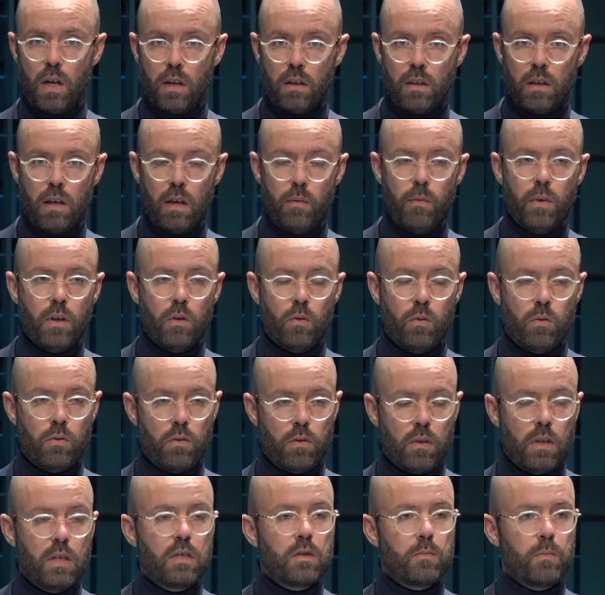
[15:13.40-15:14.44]
giving you
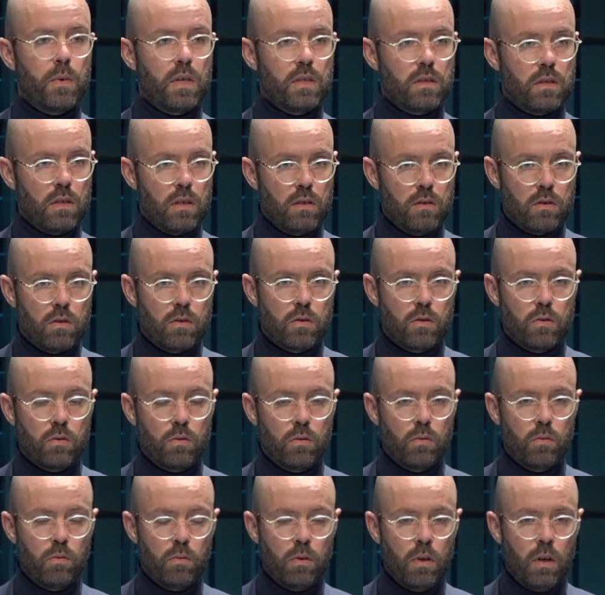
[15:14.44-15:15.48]
this message
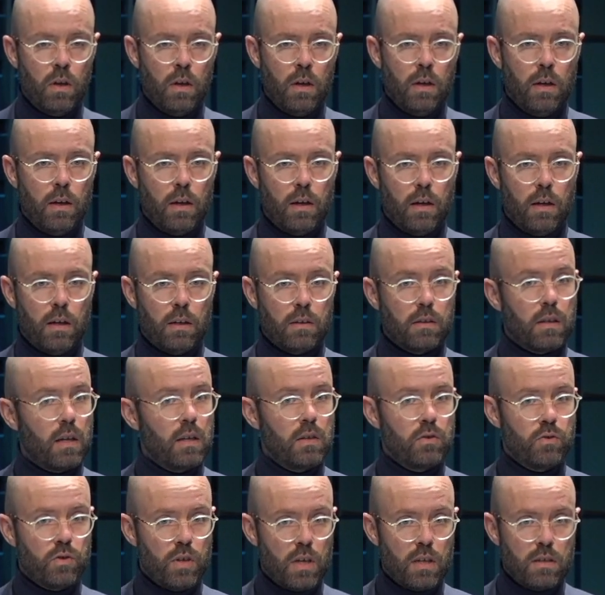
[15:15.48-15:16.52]
to
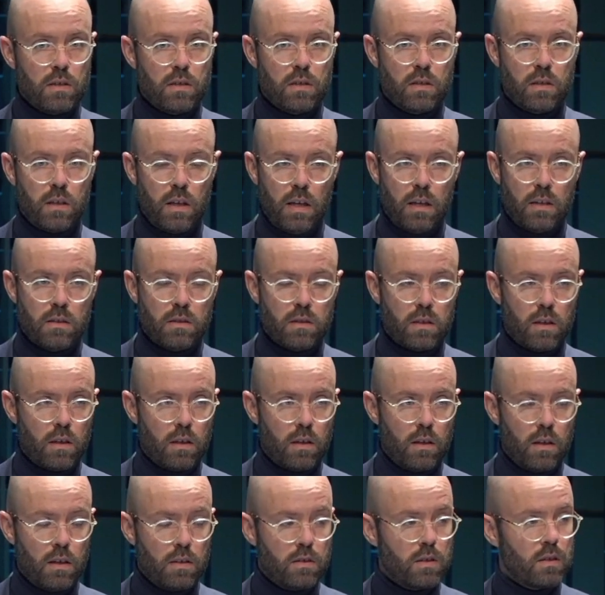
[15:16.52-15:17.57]
digest is
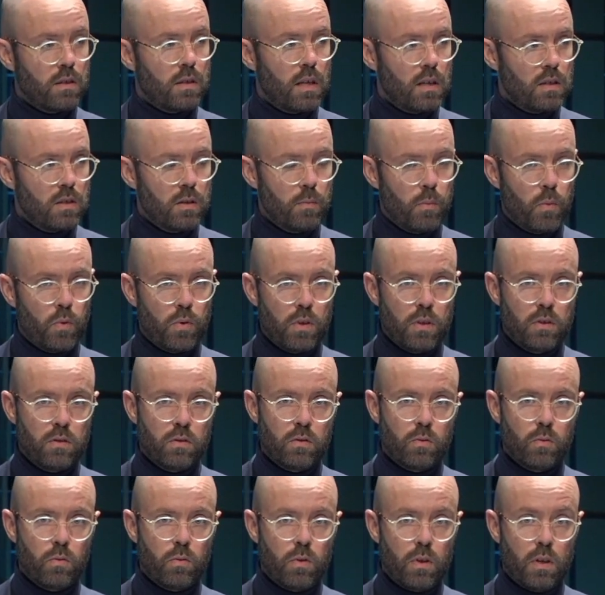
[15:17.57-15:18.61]
a testimony
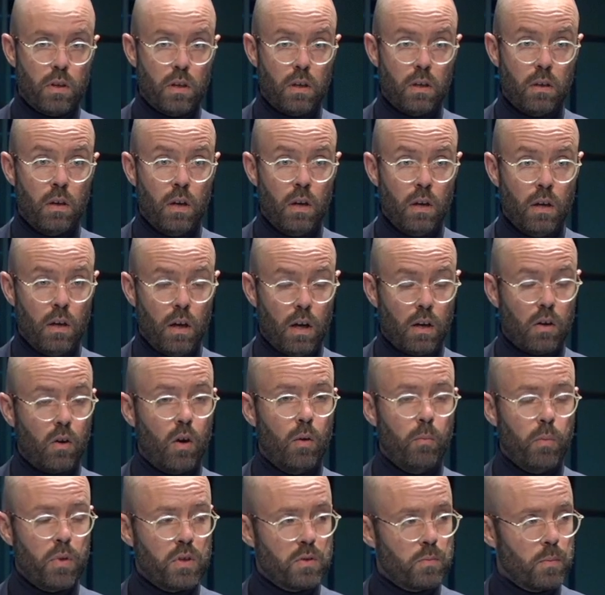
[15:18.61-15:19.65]
to the
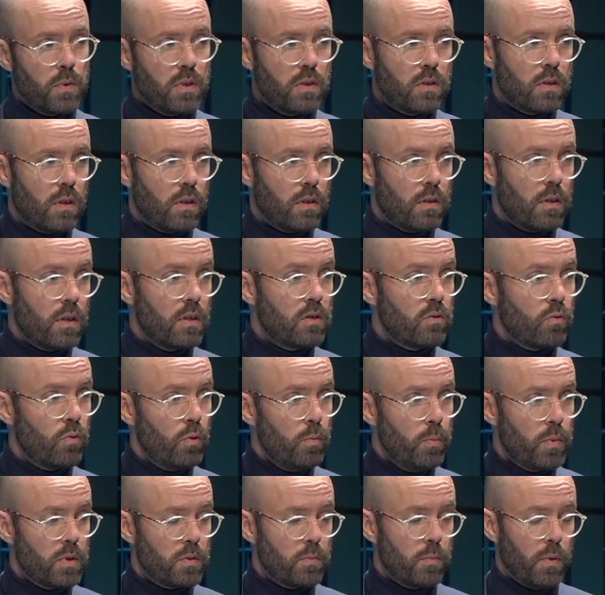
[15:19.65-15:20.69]
accomplishments that this group
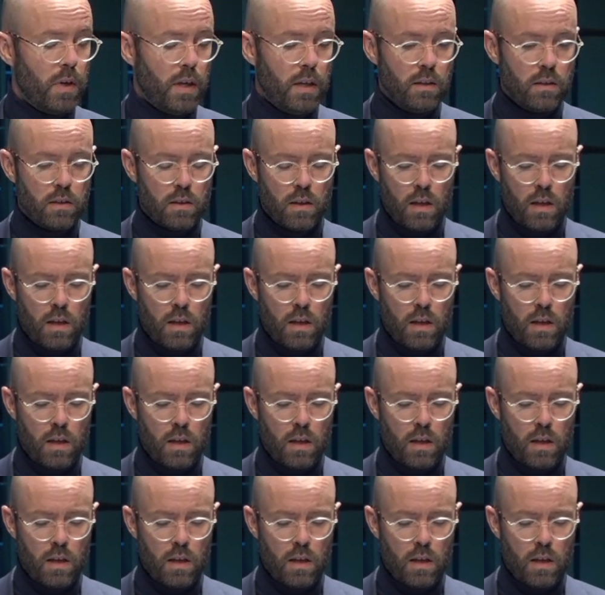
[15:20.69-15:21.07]
has made.